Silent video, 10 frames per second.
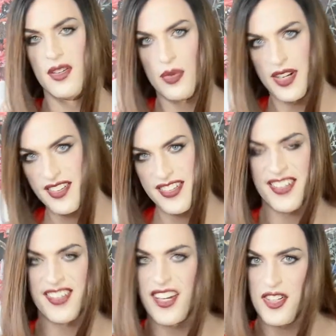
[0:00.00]
when the
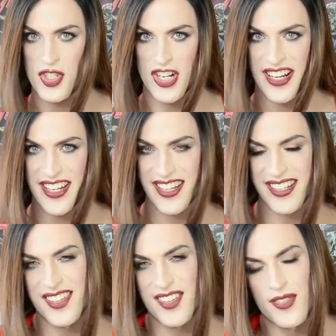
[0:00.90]
sun is shining,
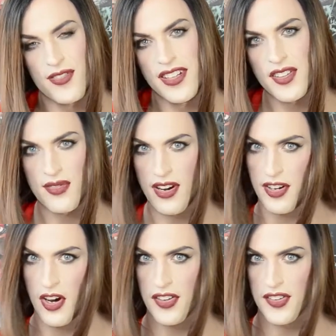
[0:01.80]
it feels very
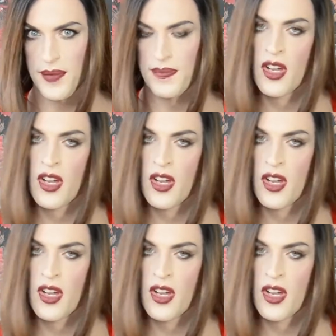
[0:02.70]
hot,